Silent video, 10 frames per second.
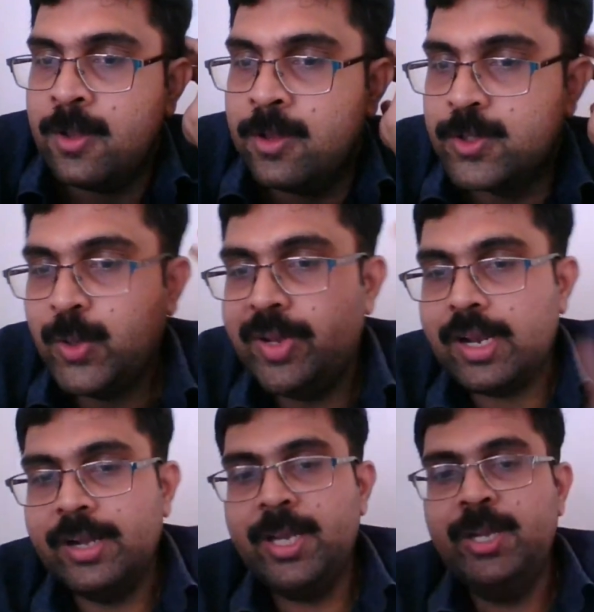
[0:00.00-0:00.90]
So we'll
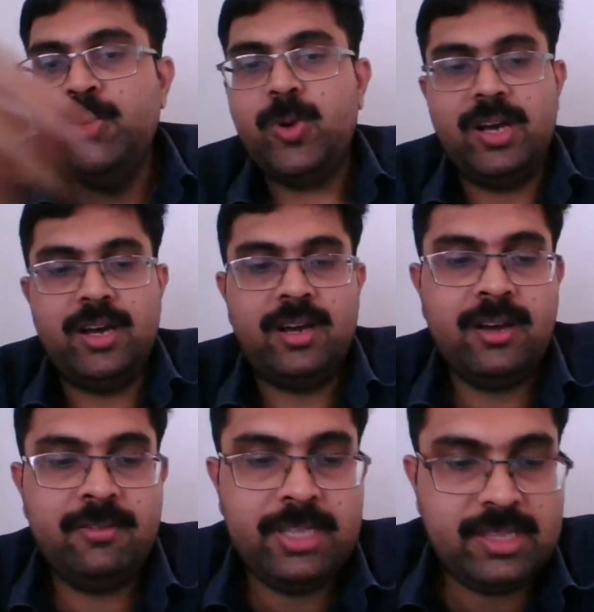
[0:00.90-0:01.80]
continue
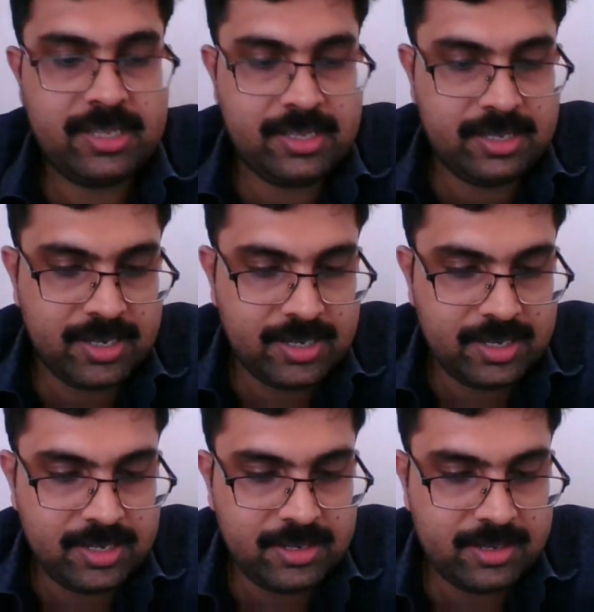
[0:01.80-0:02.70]
with
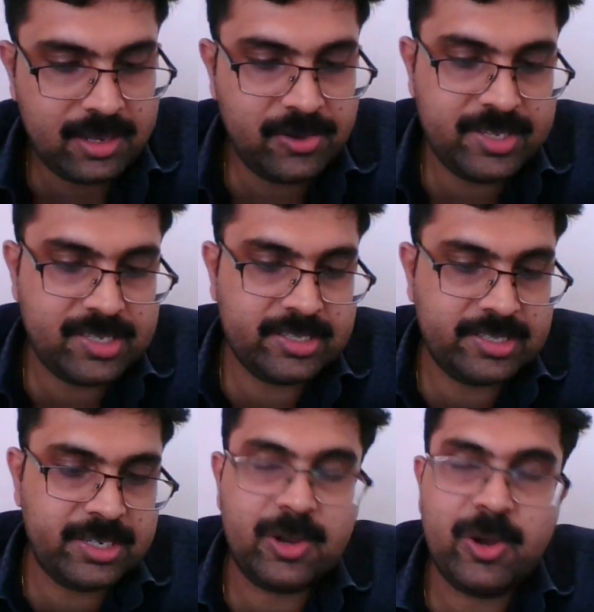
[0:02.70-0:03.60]
our
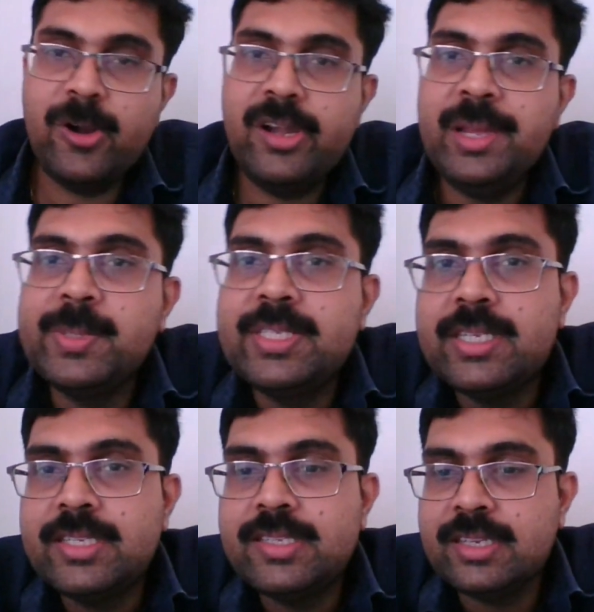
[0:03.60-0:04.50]
discussion on
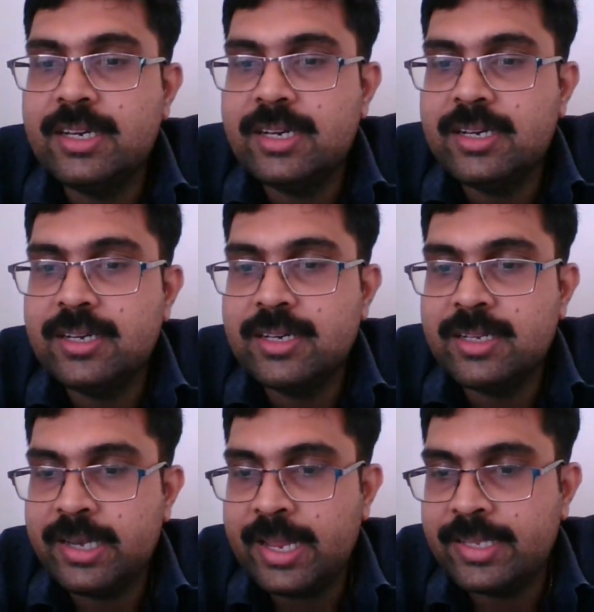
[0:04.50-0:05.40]
linguistics
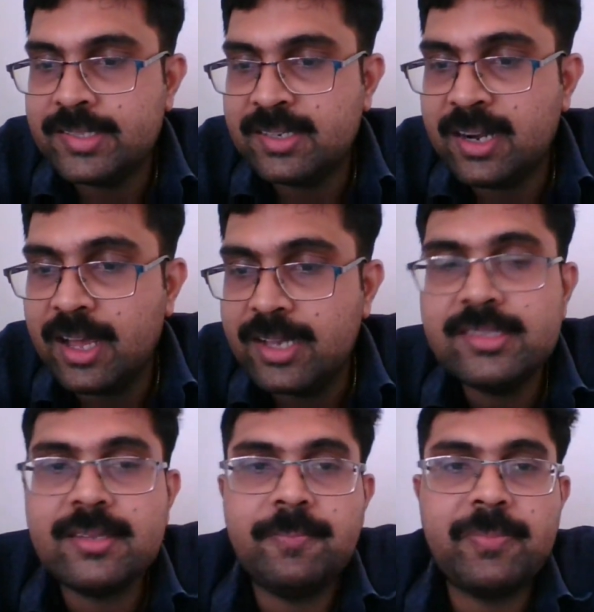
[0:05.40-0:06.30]
in the next
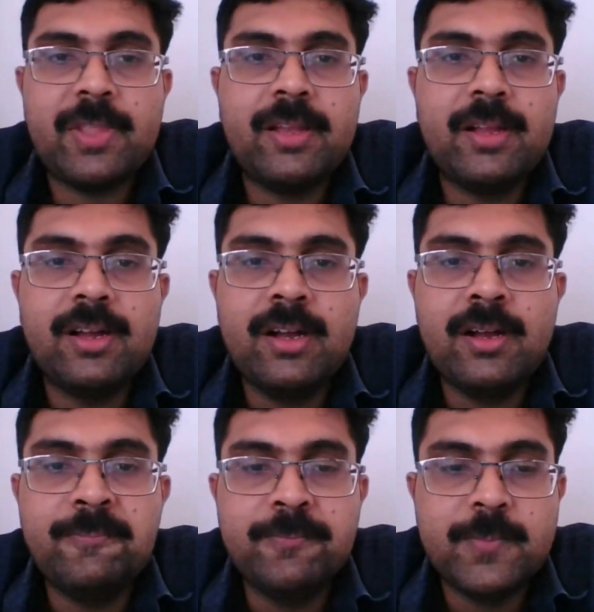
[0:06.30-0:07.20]
class.
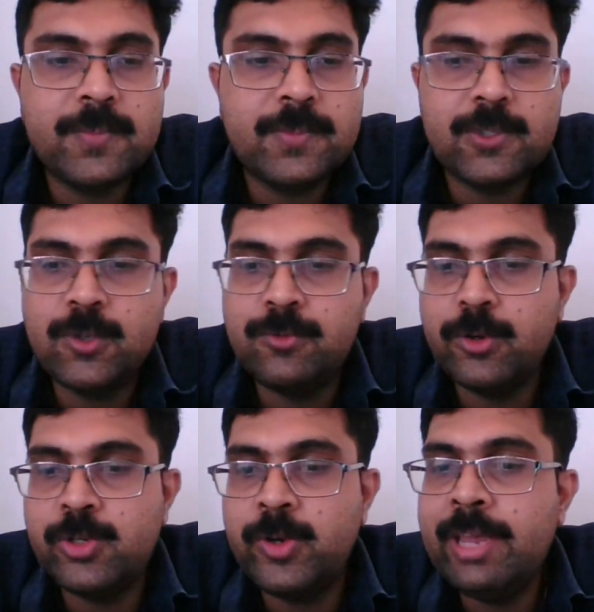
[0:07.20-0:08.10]
So for
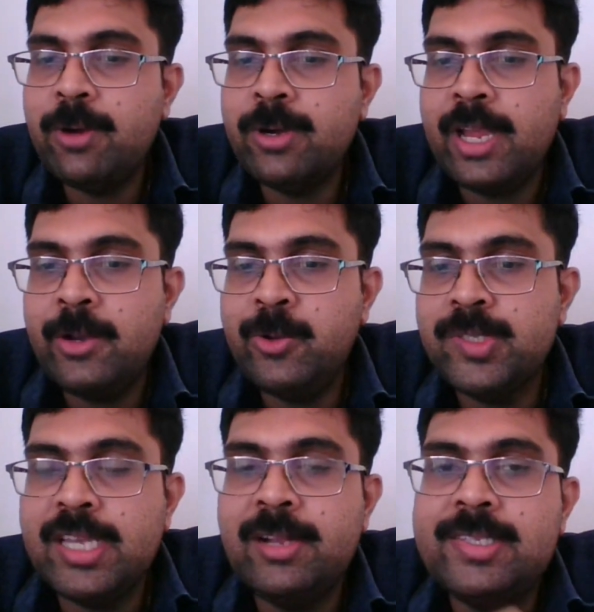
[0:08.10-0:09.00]
today, what I'll do
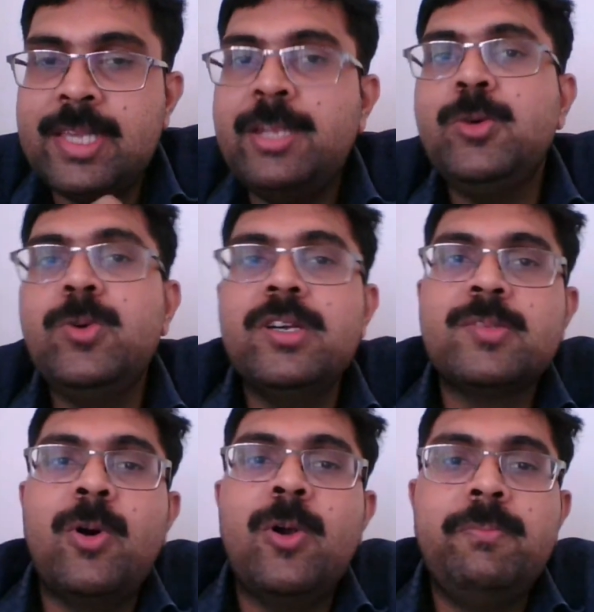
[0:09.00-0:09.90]
is I'll send you a
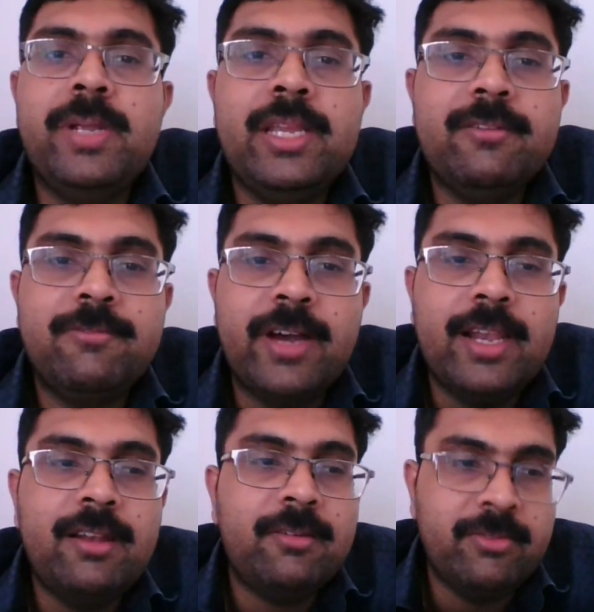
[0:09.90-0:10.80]
small PDF
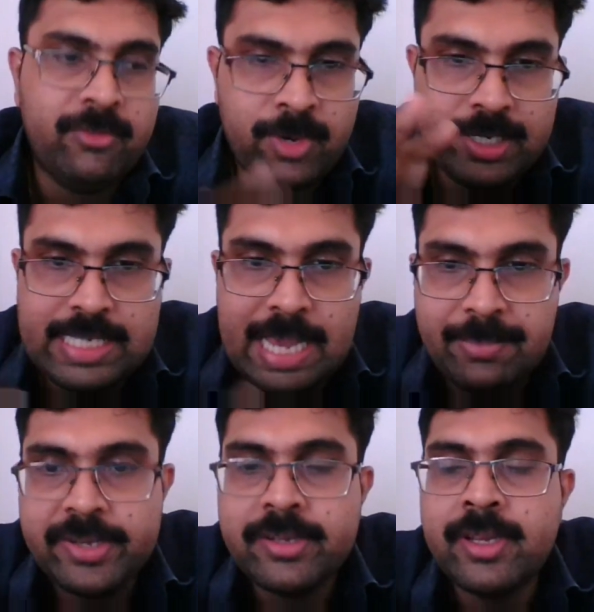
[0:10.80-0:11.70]
file, one
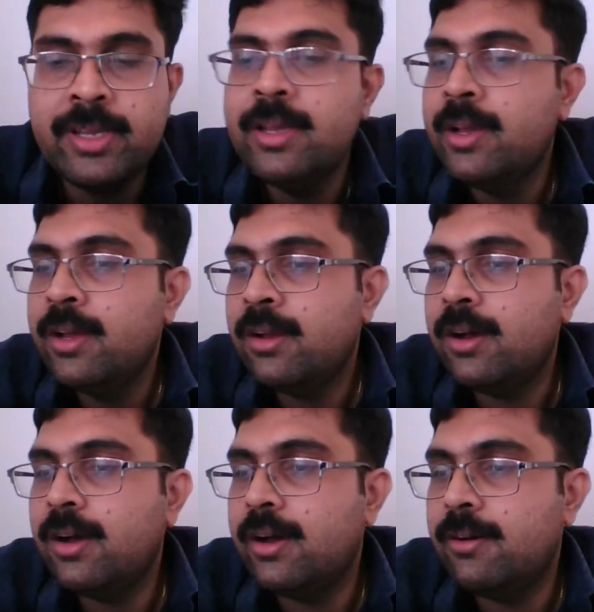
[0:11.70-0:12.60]
chapter
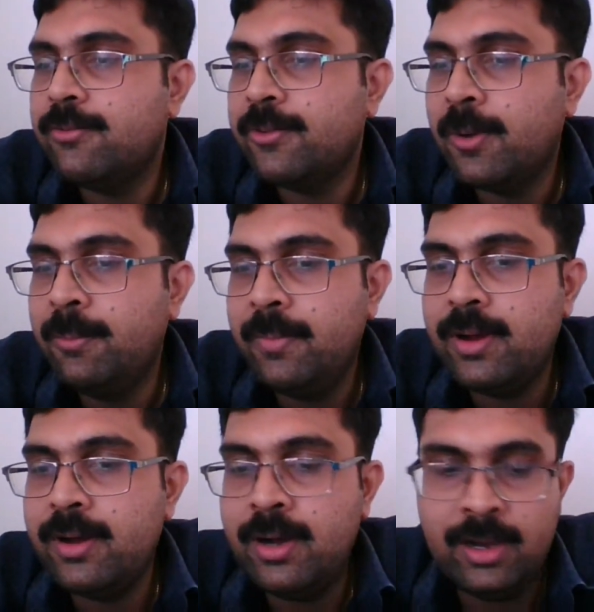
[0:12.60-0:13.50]
from
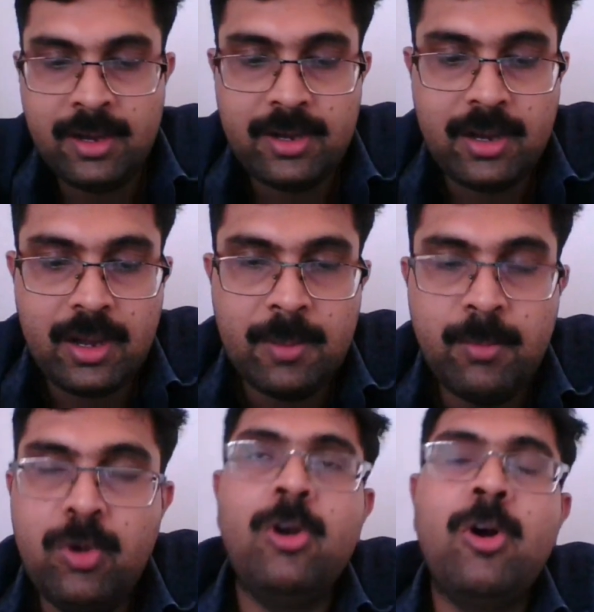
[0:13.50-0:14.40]
a
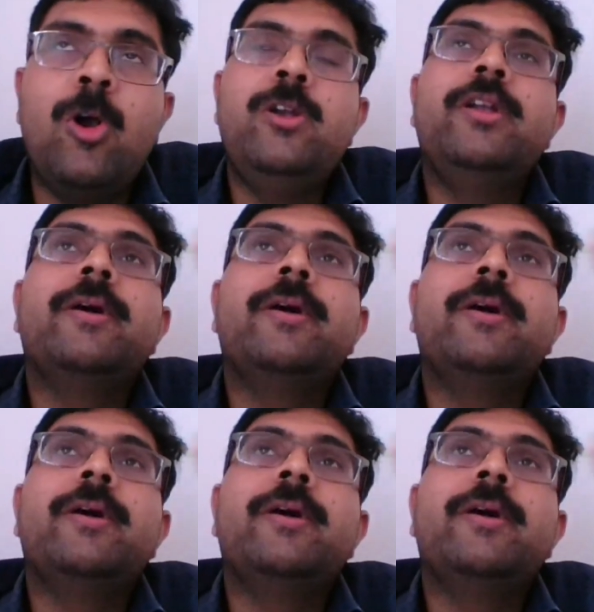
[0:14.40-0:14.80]
book called,